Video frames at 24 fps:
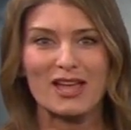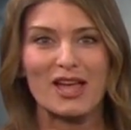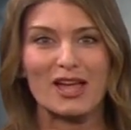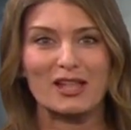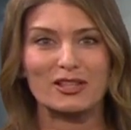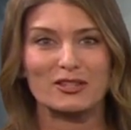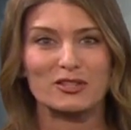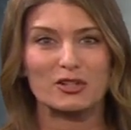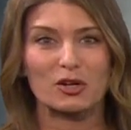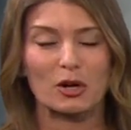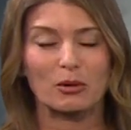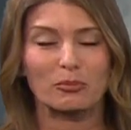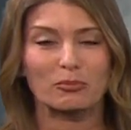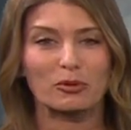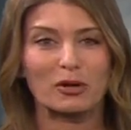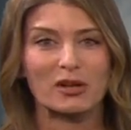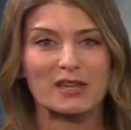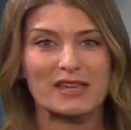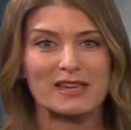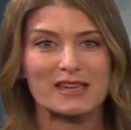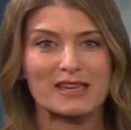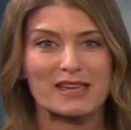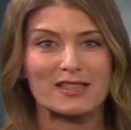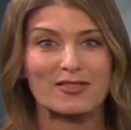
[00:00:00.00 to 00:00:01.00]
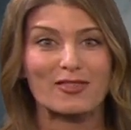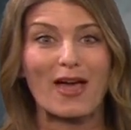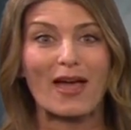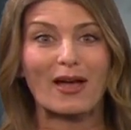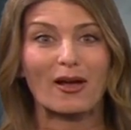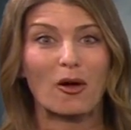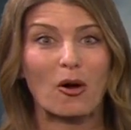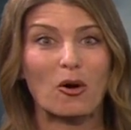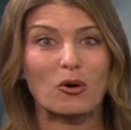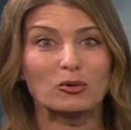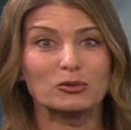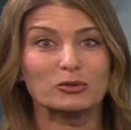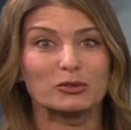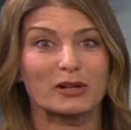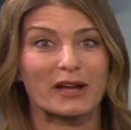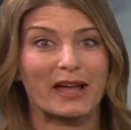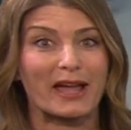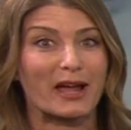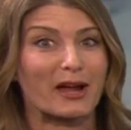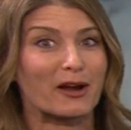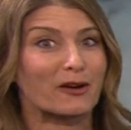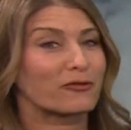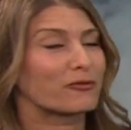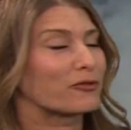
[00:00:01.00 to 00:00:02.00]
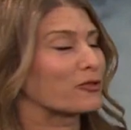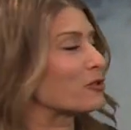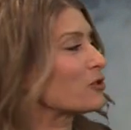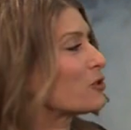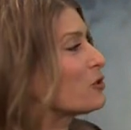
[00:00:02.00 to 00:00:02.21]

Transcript: and start bringing in that colder air for